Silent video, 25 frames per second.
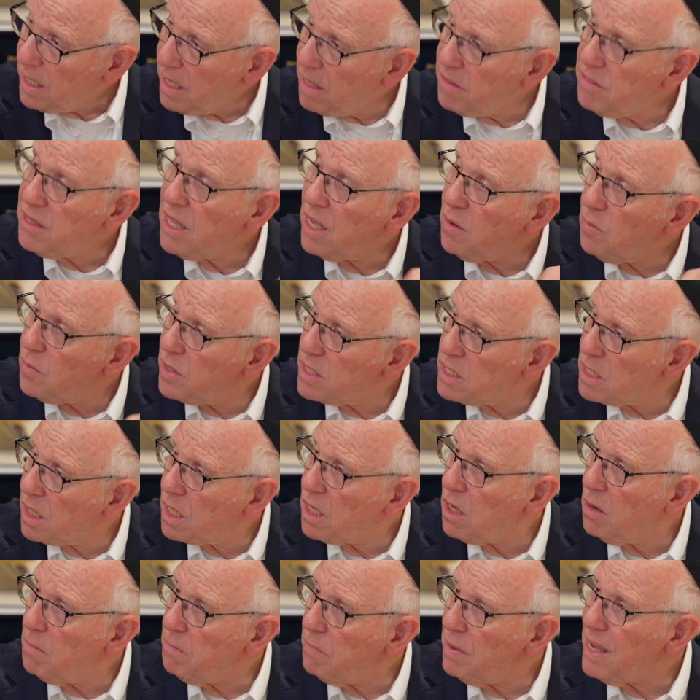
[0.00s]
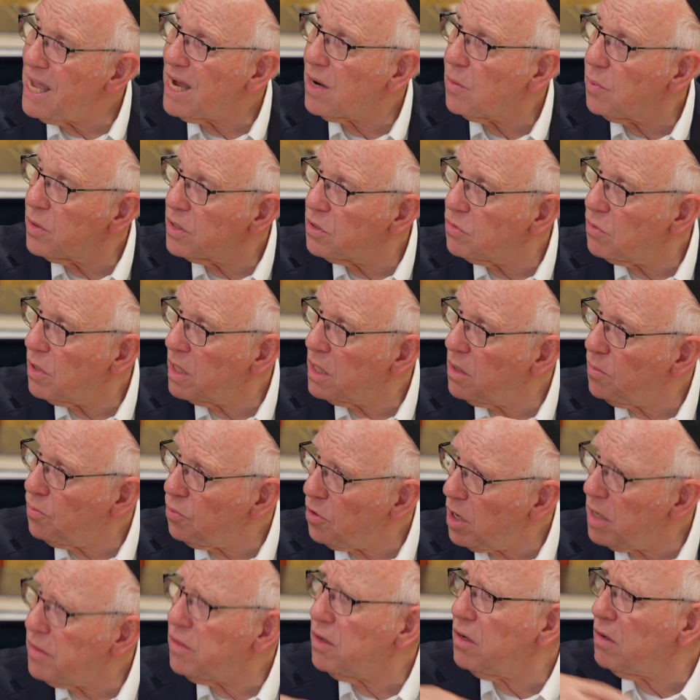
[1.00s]
And then when you come back with your other
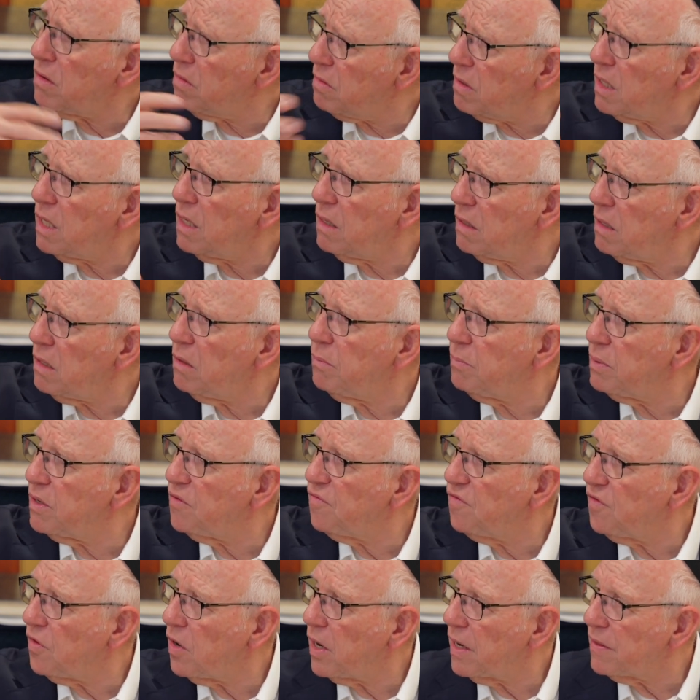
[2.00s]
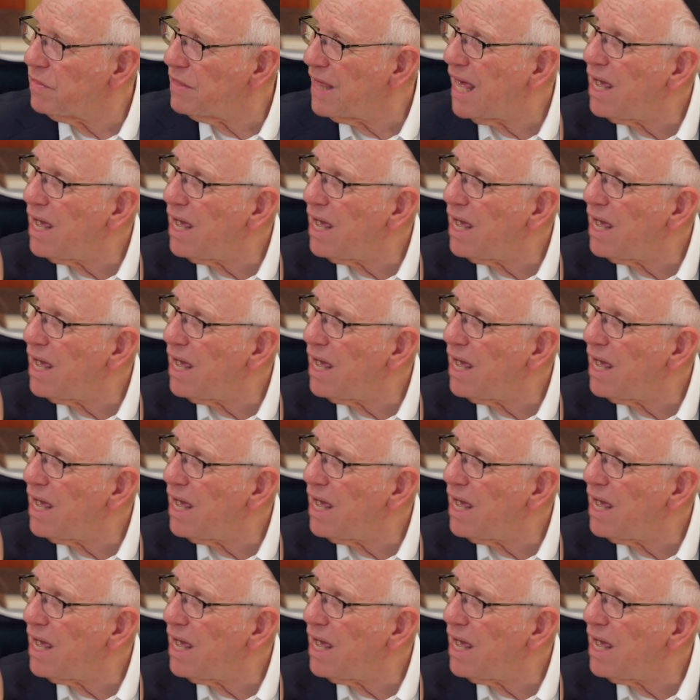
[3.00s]
brother, well, it'll be fine.